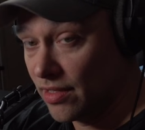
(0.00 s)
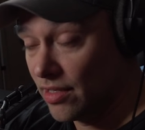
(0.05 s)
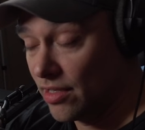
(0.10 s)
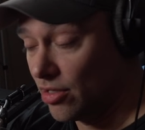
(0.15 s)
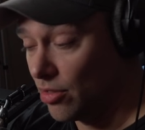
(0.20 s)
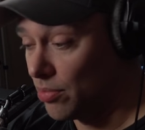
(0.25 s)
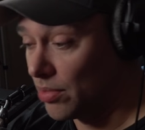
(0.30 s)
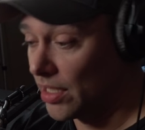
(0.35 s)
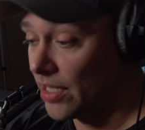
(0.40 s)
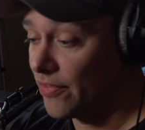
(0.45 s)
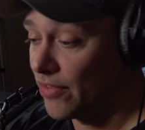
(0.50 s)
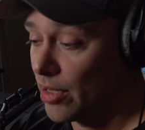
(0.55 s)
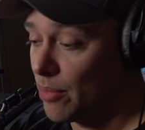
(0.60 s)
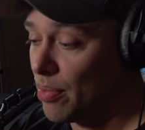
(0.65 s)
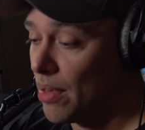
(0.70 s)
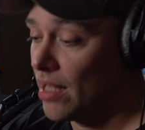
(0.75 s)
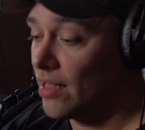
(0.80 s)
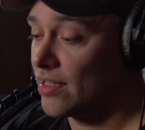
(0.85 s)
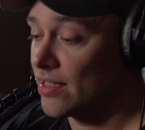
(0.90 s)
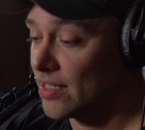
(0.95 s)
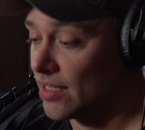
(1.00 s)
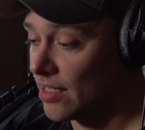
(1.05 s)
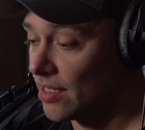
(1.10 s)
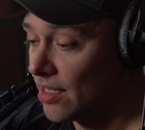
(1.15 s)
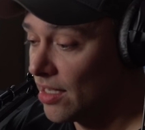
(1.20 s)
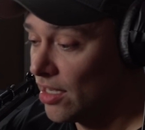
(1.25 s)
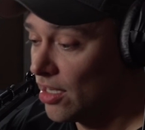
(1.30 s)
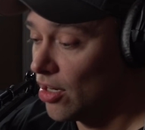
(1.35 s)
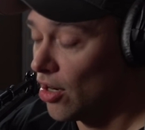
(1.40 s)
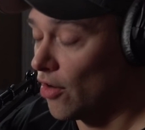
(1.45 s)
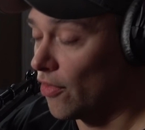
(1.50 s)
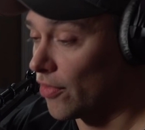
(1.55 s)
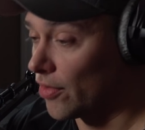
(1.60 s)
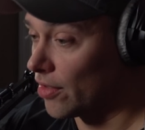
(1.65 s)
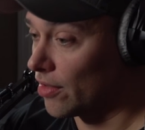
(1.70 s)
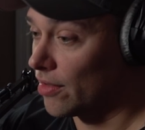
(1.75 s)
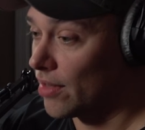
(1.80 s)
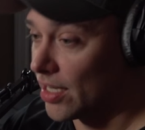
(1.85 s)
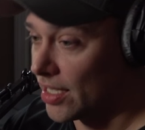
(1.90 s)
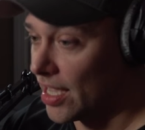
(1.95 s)
who believe in a policy
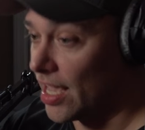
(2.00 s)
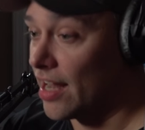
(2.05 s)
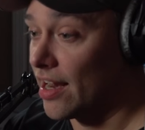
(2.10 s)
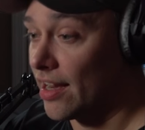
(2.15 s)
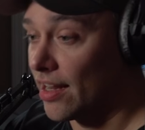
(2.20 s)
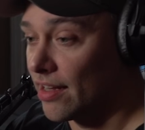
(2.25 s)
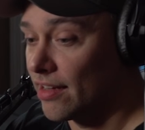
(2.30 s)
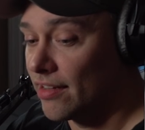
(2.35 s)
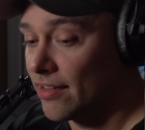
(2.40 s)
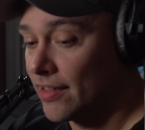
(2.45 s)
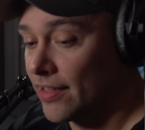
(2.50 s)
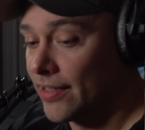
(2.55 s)
over a candidate.